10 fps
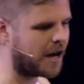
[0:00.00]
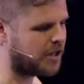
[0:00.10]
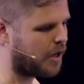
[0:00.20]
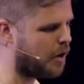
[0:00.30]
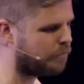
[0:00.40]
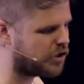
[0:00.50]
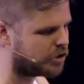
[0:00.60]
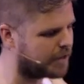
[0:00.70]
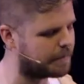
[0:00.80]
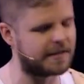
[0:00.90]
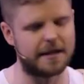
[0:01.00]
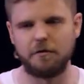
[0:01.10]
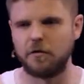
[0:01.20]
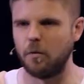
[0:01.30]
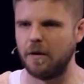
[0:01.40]
actually can't restrict
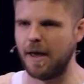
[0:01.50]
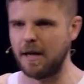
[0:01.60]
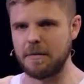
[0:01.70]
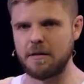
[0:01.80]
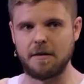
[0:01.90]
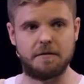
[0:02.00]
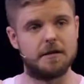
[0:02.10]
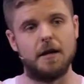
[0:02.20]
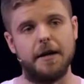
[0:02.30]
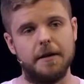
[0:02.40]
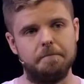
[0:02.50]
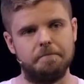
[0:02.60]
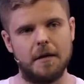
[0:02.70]
myself to one element of design.